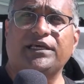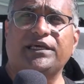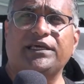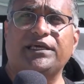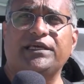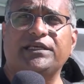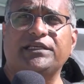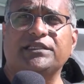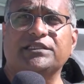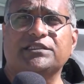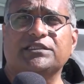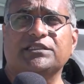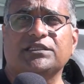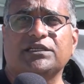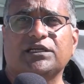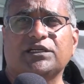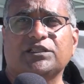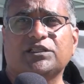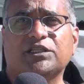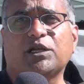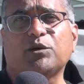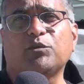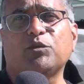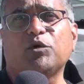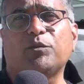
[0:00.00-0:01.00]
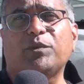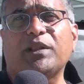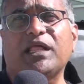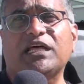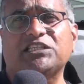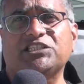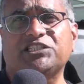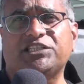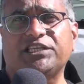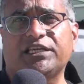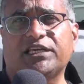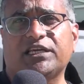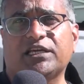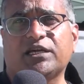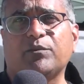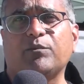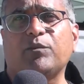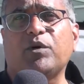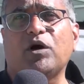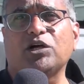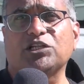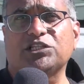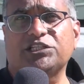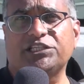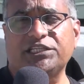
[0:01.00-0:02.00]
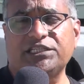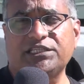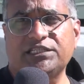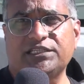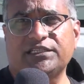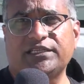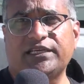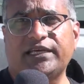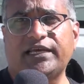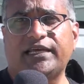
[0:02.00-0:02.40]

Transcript: is thermoplastic composite